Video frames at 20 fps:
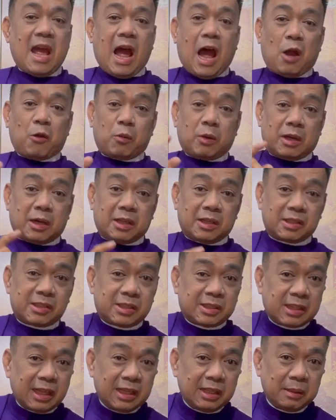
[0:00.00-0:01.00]
Our
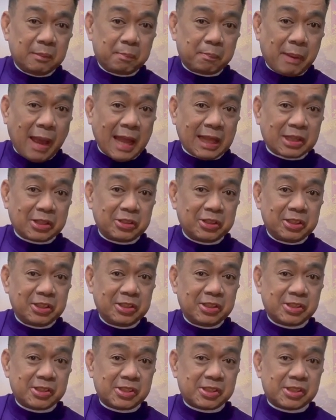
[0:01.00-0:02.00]
sin
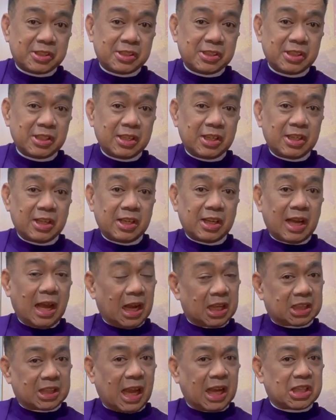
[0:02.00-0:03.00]
patterns,
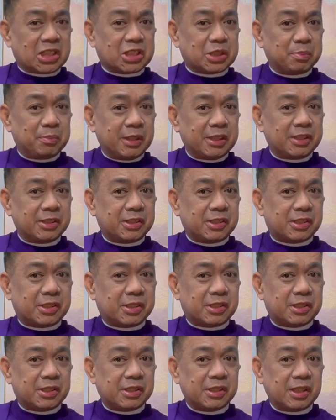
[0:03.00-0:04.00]

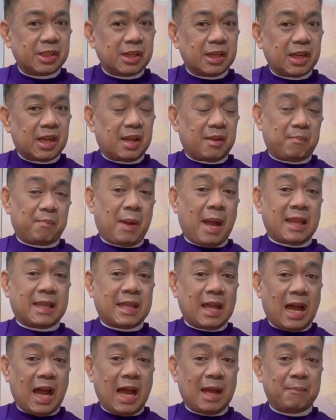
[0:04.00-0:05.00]
attachments, bad
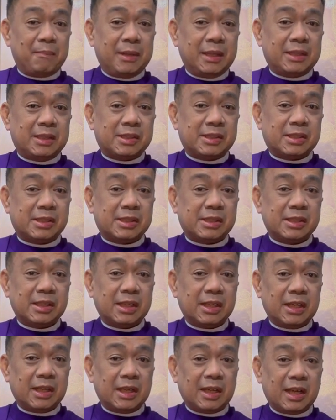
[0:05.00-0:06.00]
habits,
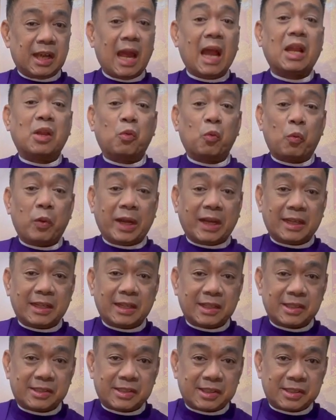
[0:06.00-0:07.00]
and
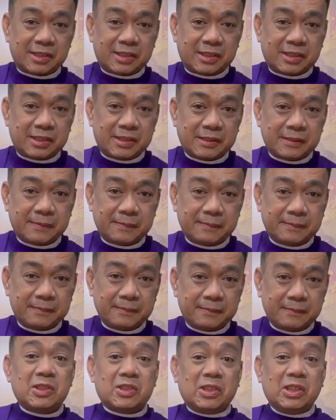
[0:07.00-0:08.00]
weaknesses.
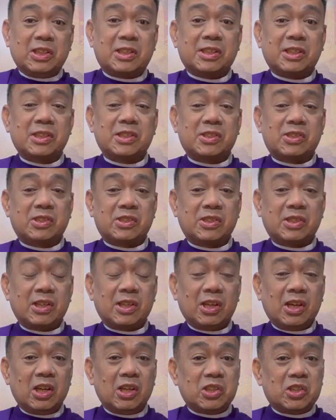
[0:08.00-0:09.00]
Jesus
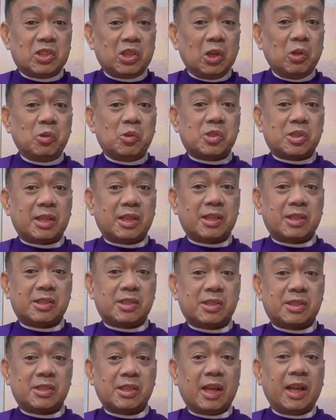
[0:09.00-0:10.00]
shows
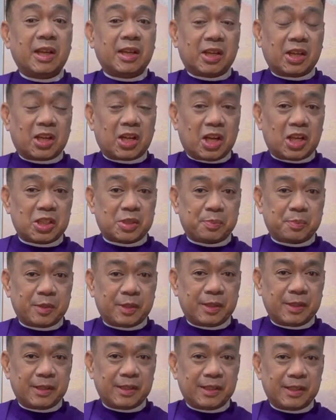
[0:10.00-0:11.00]
us in the gospel